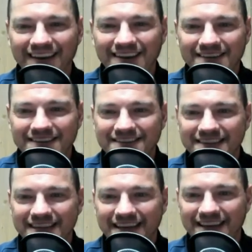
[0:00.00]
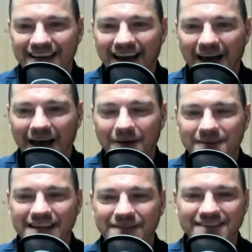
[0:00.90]
Let's see.
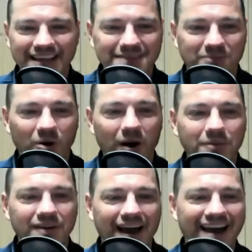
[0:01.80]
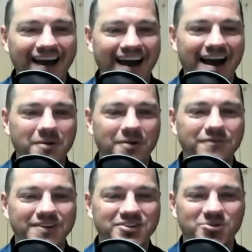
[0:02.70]
Steven says, bro, I'm a
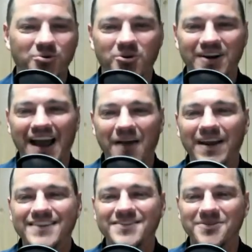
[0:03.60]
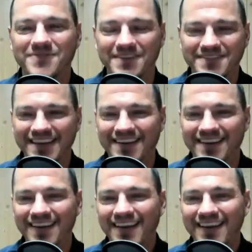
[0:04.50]
foot shorter and I weigh 215.
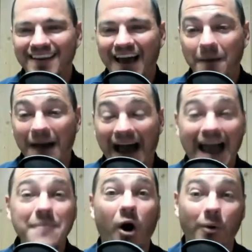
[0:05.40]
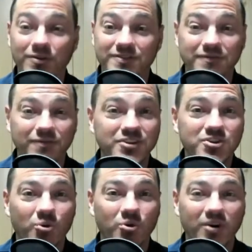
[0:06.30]
I'm almost a foot
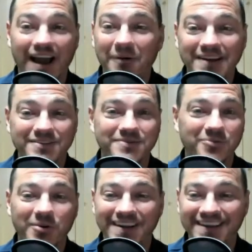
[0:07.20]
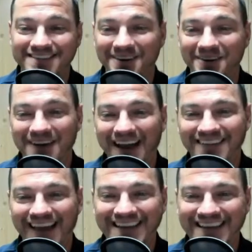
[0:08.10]
shorter and I weigh 220. So
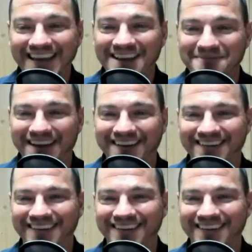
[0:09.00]
I get it, man.